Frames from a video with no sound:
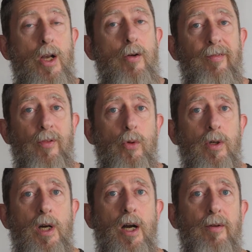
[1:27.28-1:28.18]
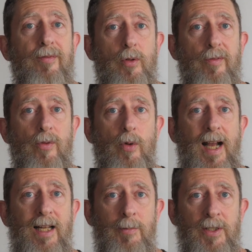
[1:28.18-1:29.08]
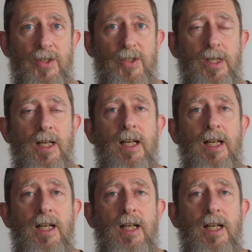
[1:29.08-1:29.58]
4 are for the 4 elements.